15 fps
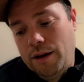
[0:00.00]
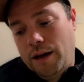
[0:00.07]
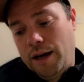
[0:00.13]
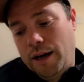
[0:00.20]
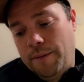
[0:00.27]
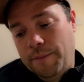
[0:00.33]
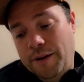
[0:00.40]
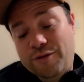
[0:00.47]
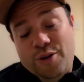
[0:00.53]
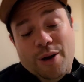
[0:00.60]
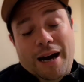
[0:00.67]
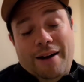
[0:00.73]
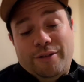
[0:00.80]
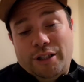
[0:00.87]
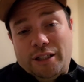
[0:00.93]
If you
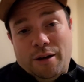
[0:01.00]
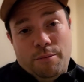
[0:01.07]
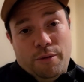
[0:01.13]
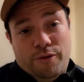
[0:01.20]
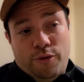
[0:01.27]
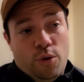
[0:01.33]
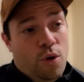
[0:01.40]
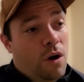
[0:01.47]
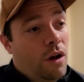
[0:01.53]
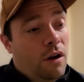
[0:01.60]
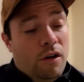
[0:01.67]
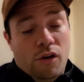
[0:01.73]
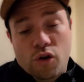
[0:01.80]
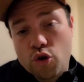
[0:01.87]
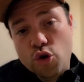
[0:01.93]
haven't done before,
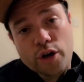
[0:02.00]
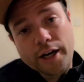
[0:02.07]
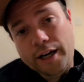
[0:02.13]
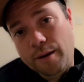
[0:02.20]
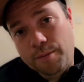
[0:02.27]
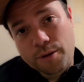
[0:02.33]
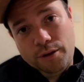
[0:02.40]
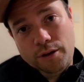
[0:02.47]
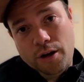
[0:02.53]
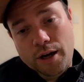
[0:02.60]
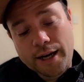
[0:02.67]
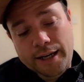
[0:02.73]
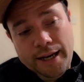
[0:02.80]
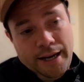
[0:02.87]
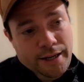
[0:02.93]
look it up
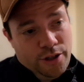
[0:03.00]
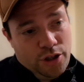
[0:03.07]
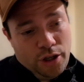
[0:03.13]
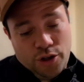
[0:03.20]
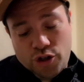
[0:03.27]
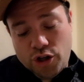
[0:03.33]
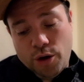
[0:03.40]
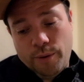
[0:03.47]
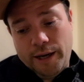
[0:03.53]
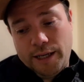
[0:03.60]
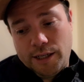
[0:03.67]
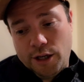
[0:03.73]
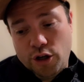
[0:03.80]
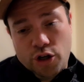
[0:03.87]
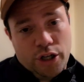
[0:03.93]
online. It is so
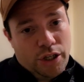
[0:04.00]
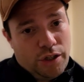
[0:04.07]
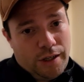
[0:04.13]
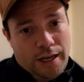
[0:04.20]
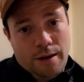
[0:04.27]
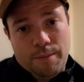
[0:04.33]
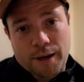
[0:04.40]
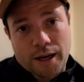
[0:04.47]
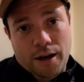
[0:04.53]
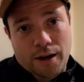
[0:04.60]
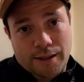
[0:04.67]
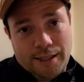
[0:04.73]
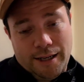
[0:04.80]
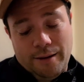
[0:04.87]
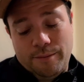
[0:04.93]
easy. Look at
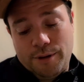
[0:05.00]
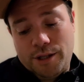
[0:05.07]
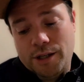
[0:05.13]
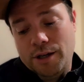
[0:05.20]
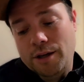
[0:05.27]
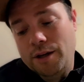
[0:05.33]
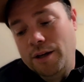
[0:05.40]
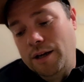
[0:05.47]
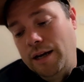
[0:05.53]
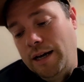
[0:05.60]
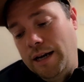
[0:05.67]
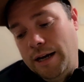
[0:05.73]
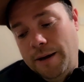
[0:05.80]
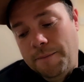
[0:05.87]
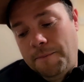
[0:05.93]
CPR tips.
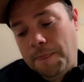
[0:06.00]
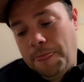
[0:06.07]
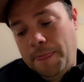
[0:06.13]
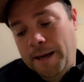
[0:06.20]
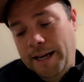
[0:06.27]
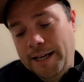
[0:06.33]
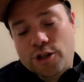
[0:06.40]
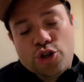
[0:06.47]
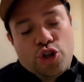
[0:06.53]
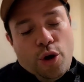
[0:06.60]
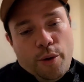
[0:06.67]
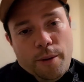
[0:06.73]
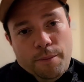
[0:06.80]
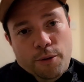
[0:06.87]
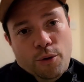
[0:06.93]
It is so
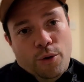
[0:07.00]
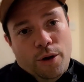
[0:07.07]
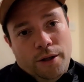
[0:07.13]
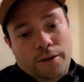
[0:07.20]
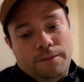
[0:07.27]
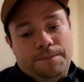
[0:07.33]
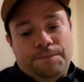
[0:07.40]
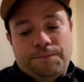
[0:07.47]
important.